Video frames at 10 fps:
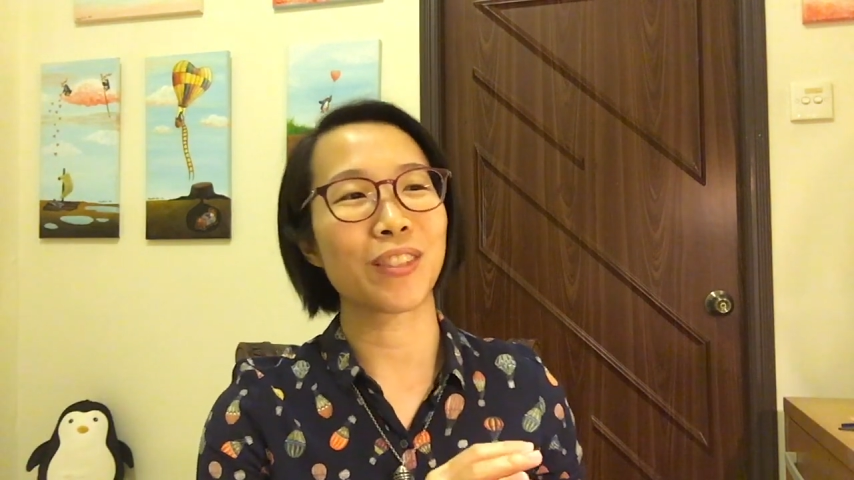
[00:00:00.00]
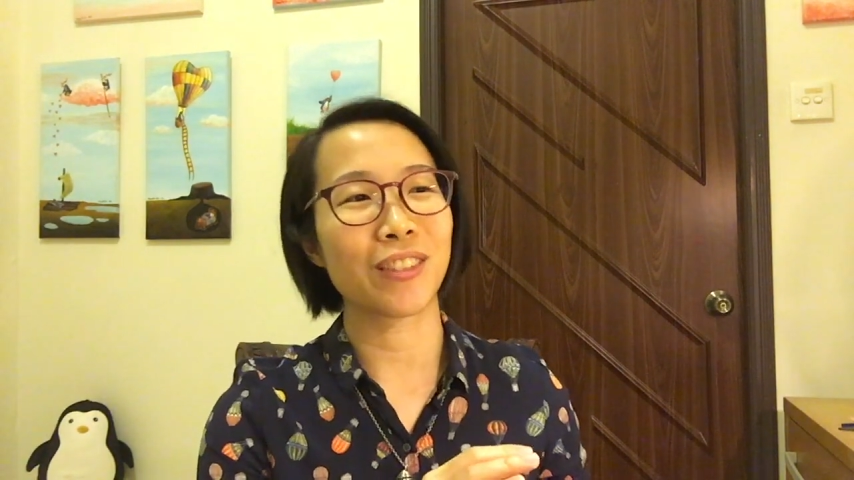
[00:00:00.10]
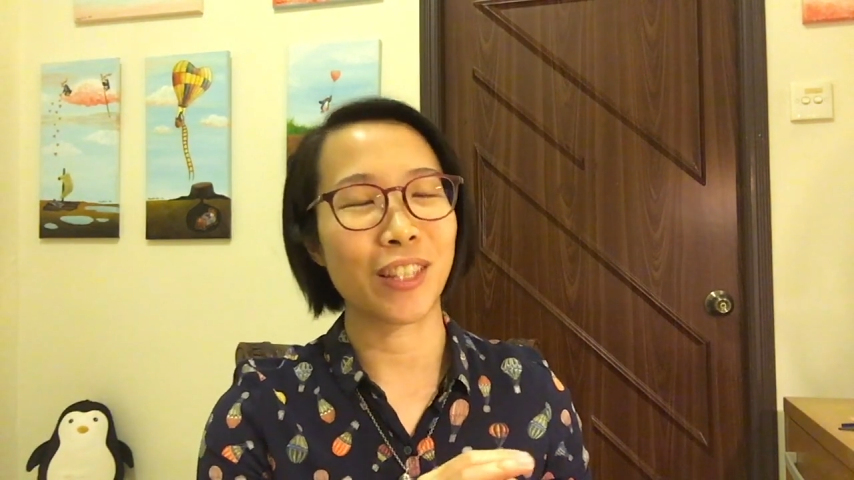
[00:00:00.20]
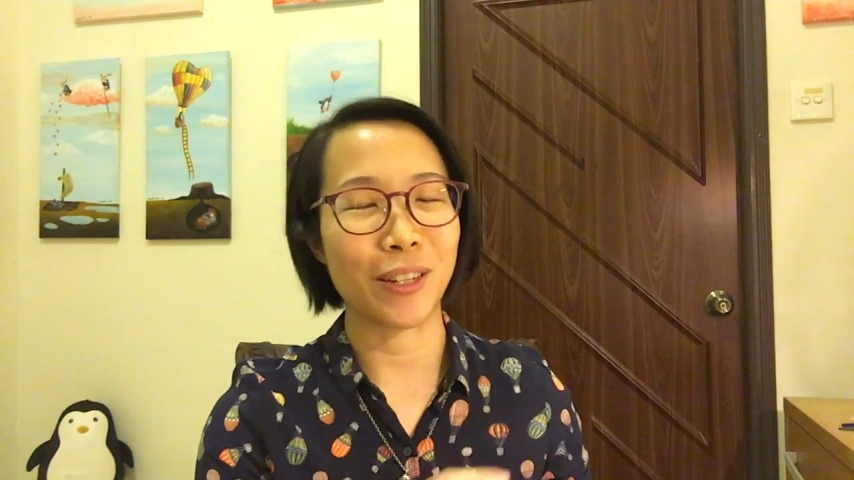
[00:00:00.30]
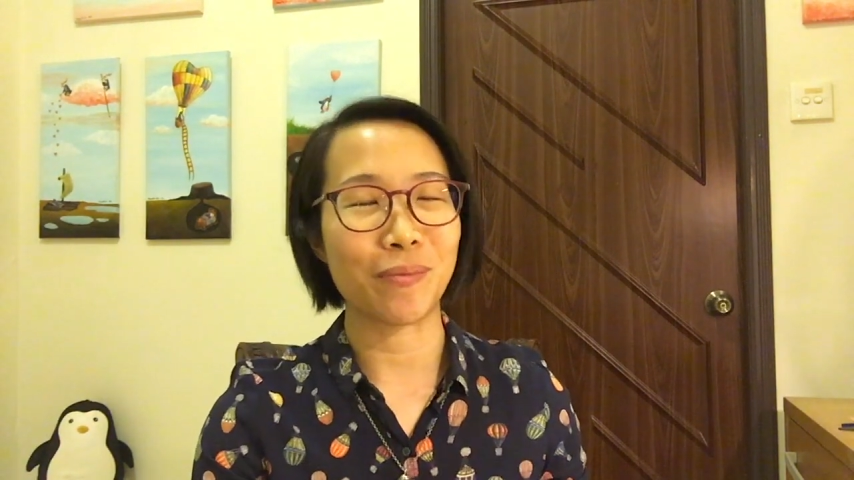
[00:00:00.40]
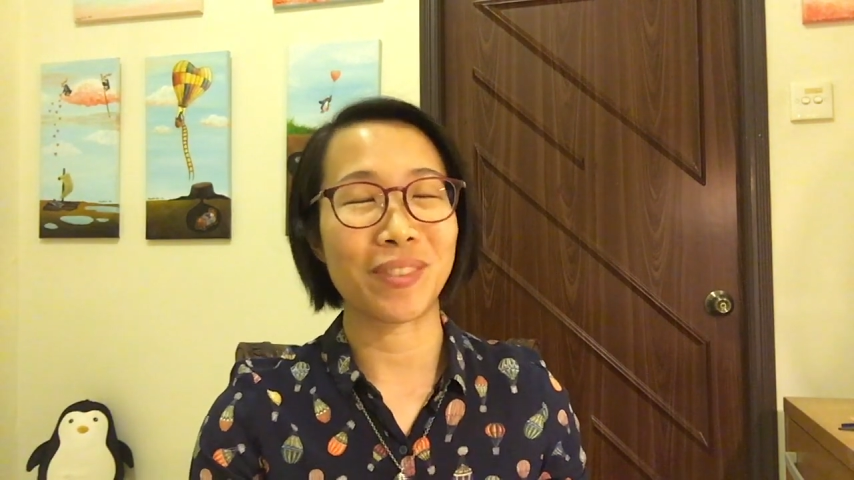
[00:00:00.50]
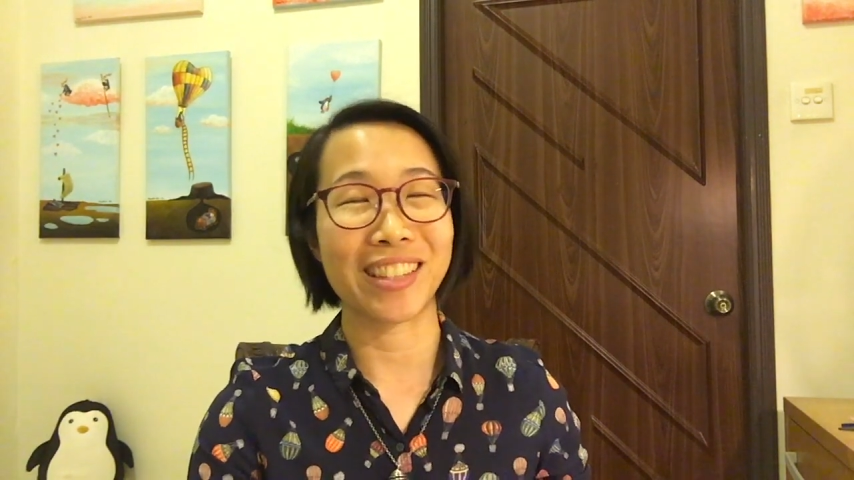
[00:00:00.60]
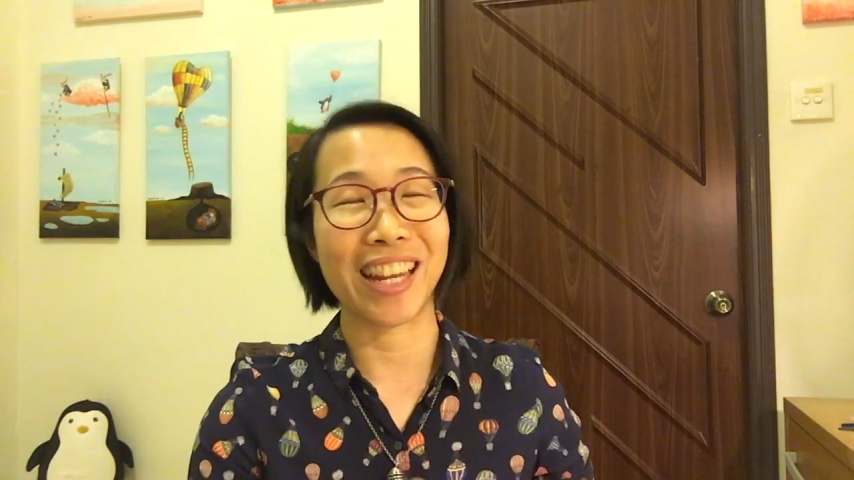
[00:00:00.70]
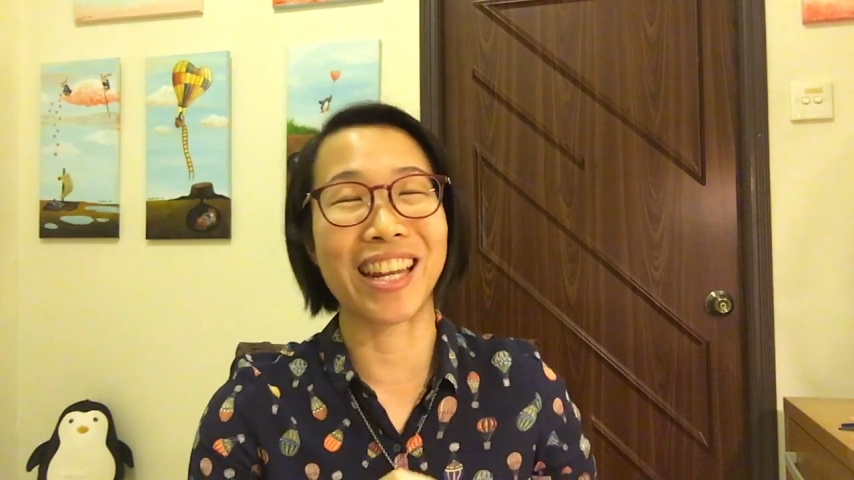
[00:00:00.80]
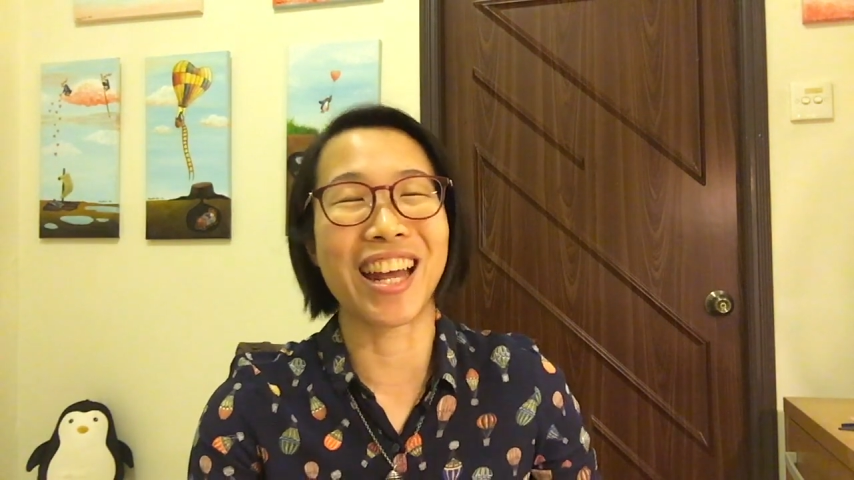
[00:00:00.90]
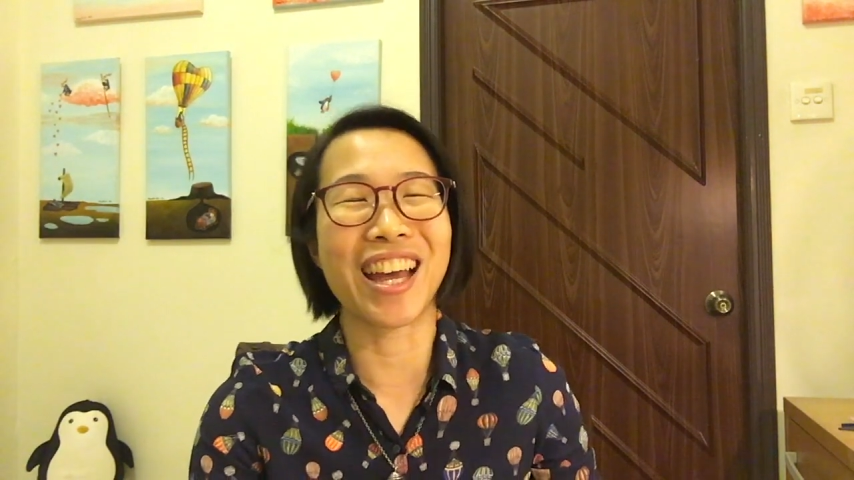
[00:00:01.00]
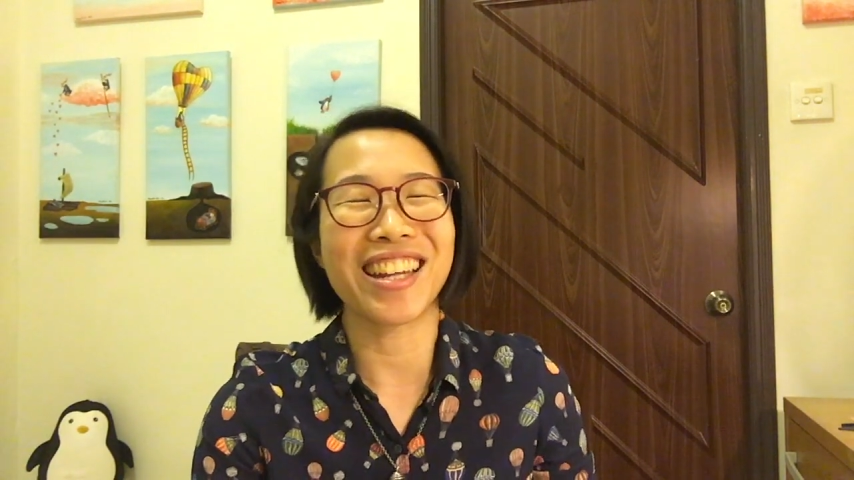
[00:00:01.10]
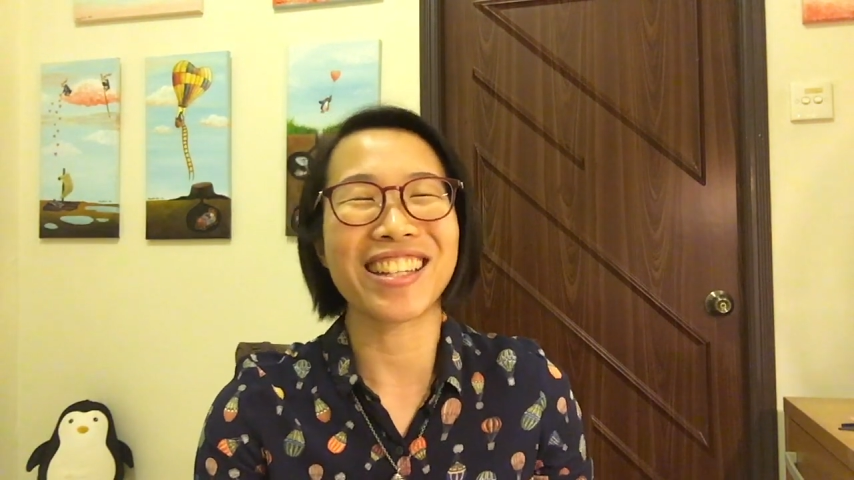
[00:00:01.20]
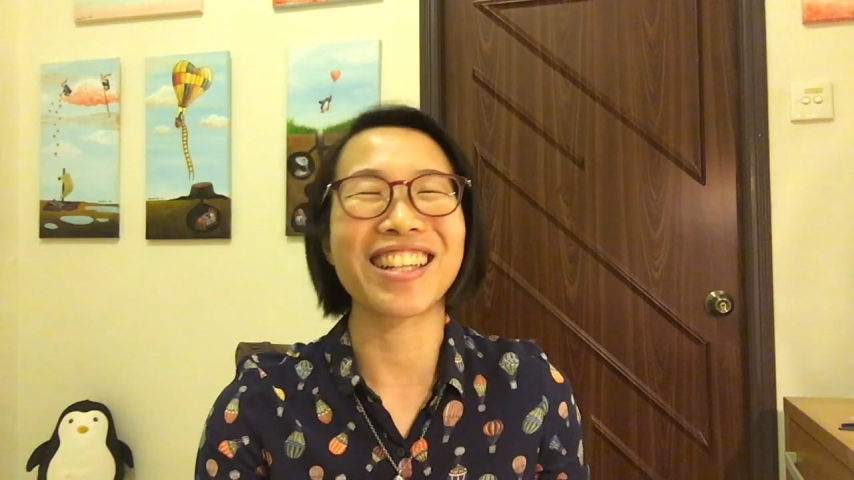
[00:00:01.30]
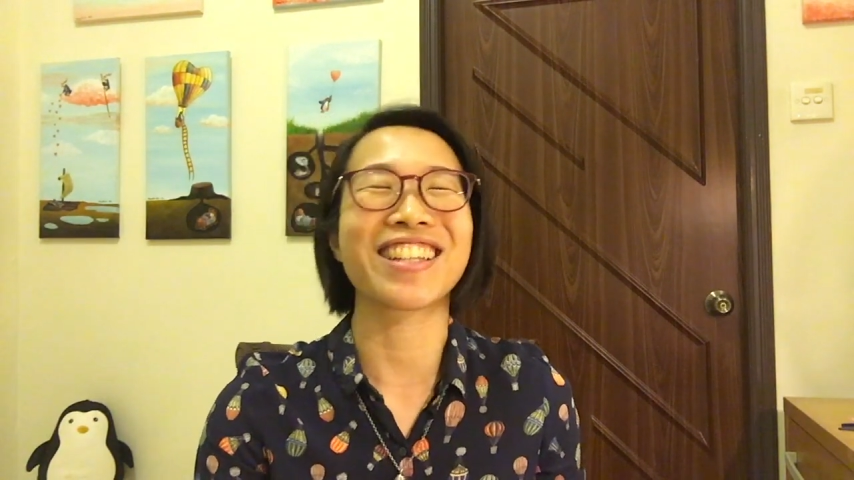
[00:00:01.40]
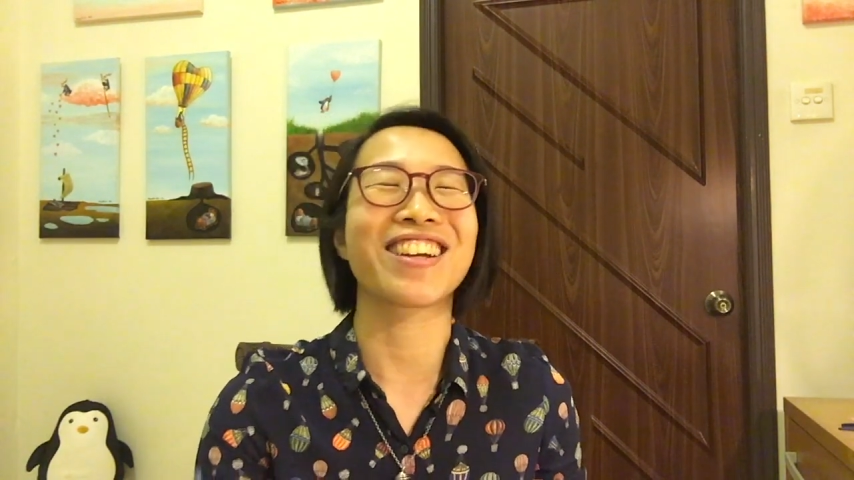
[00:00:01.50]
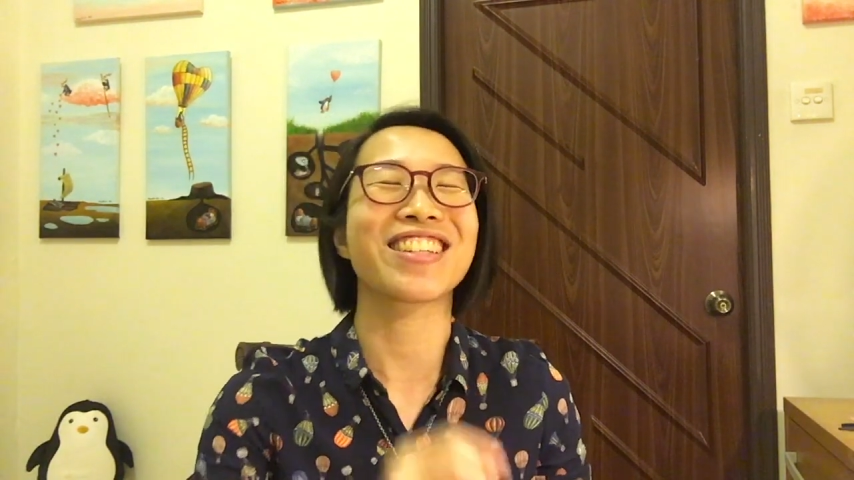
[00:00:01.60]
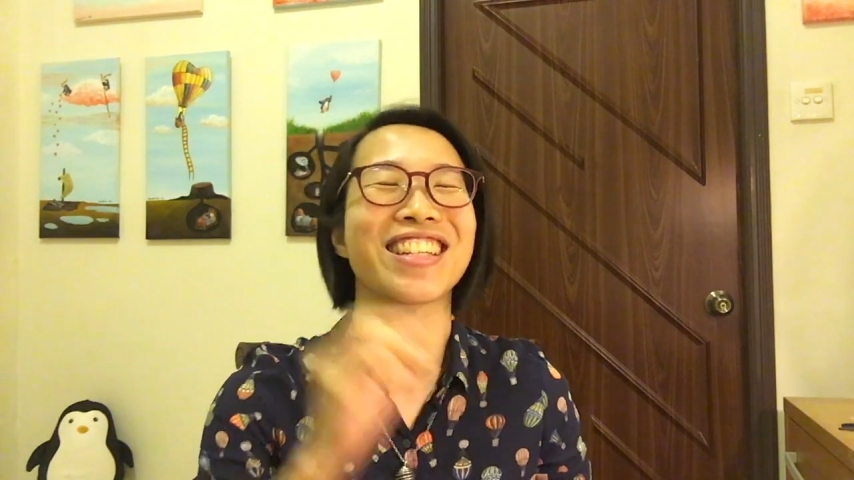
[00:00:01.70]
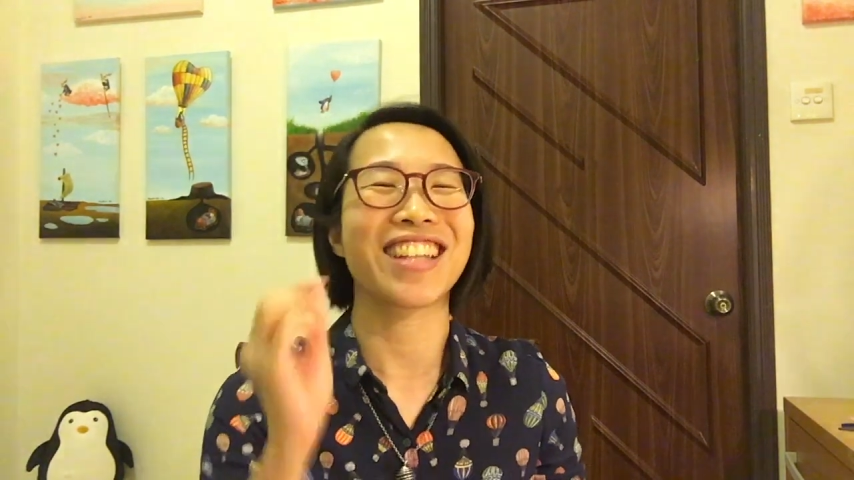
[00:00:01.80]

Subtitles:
there's a